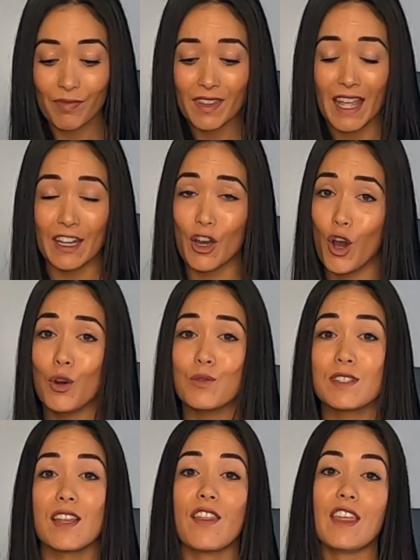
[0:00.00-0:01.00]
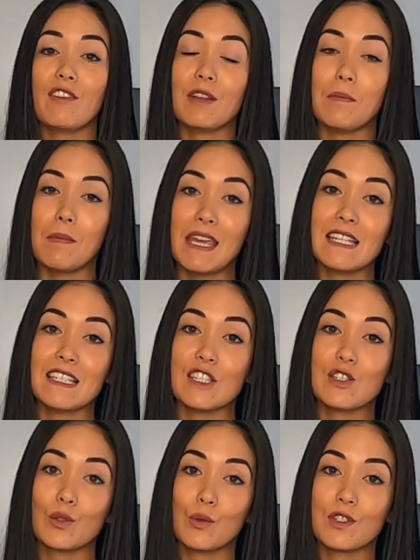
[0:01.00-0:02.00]
And oats, they're an amazing
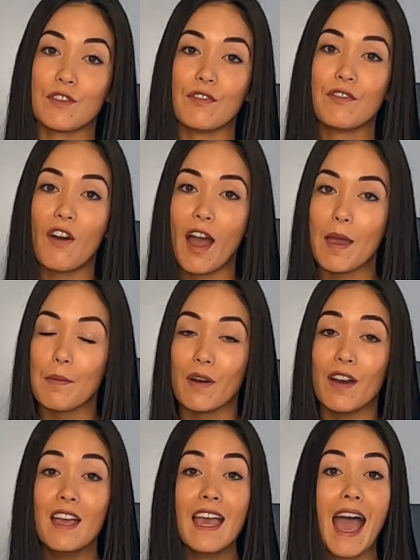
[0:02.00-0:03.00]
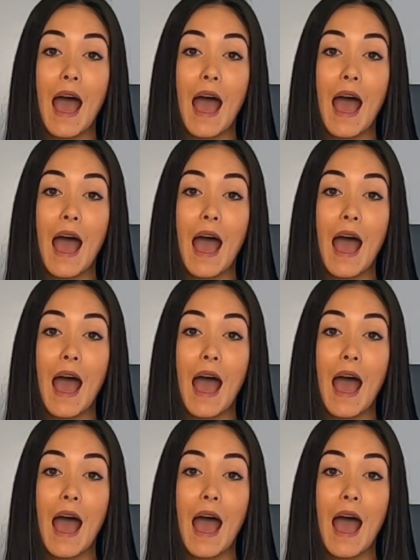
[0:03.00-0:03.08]
source of fibre,